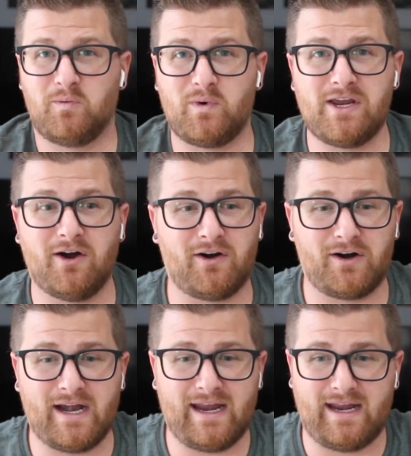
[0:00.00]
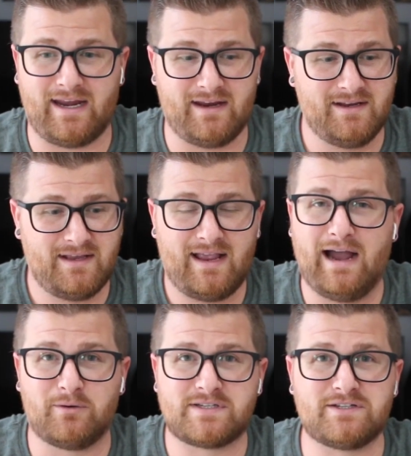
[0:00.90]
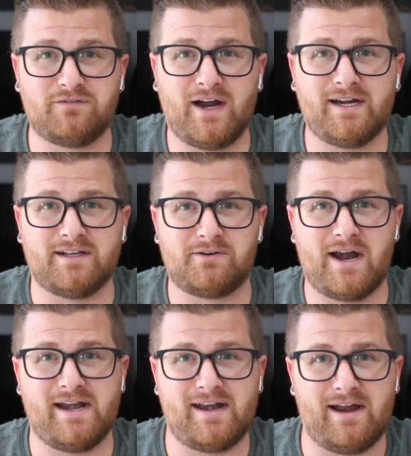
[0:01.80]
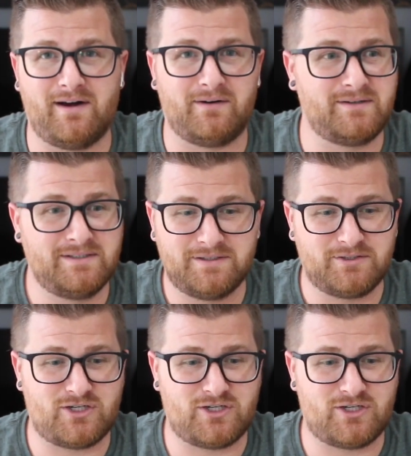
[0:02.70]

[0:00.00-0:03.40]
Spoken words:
We are a house divided right now.